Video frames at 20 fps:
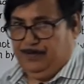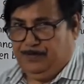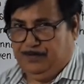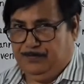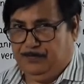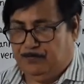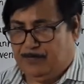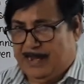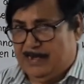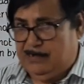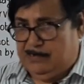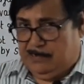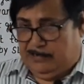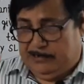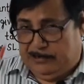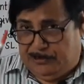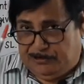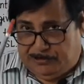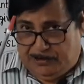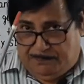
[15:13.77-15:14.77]
While
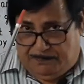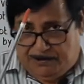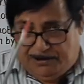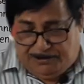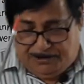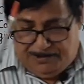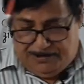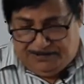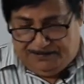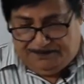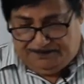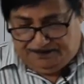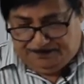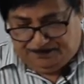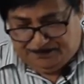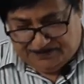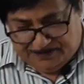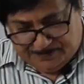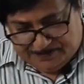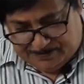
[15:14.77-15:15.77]
interpreting
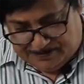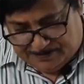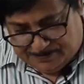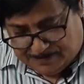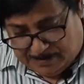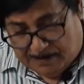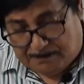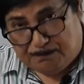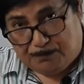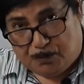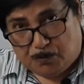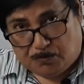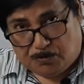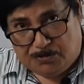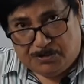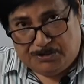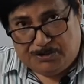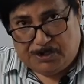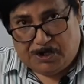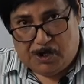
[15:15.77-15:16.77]
a
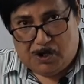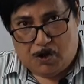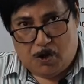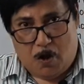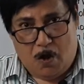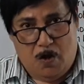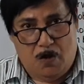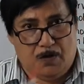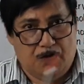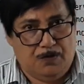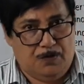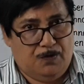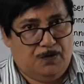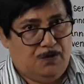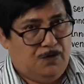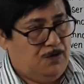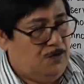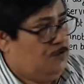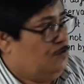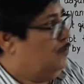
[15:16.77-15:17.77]
procedural law,
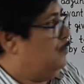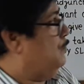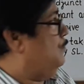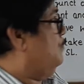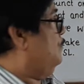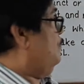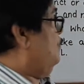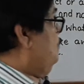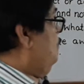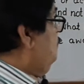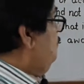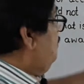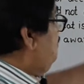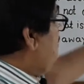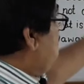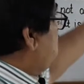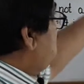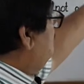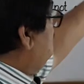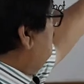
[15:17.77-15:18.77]

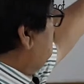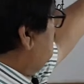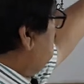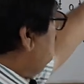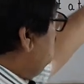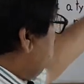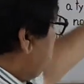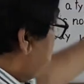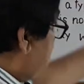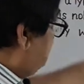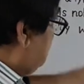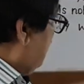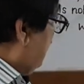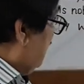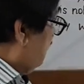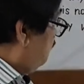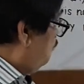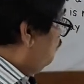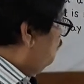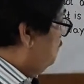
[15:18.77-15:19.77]
these rules
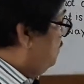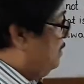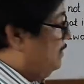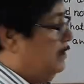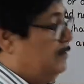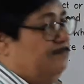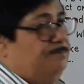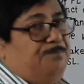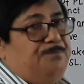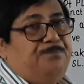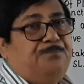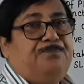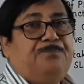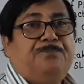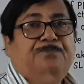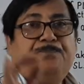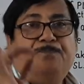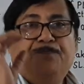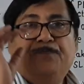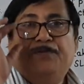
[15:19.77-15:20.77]
are to be
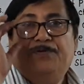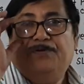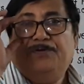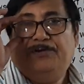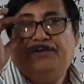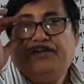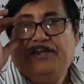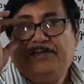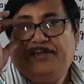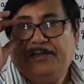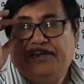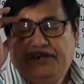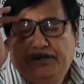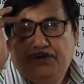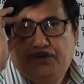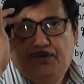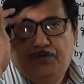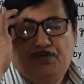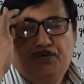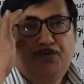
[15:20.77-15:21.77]
taken
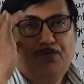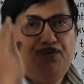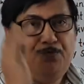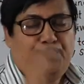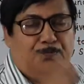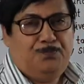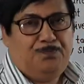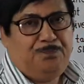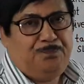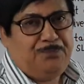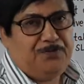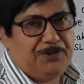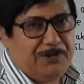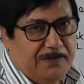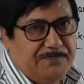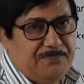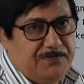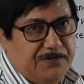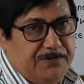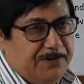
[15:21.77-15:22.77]
into
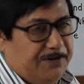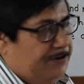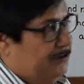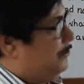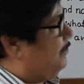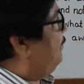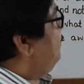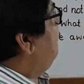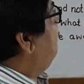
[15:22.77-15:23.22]
consideration.